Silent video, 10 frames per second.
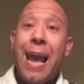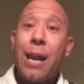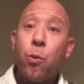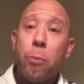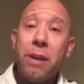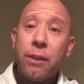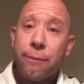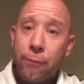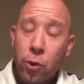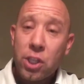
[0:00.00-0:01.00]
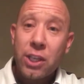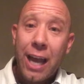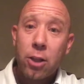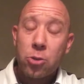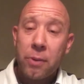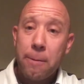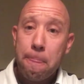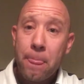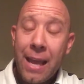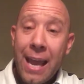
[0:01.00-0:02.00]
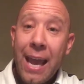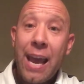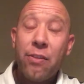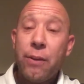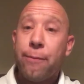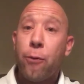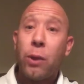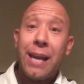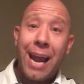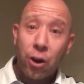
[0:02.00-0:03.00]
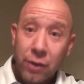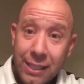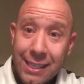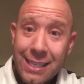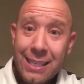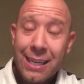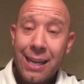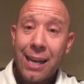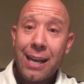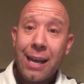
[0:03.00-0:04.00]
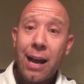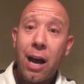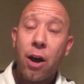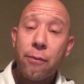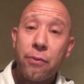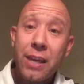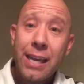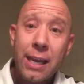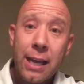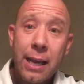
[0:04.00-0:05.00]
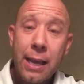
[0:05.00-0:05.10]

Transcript: And it would mean the full establishment and the full inheritance of the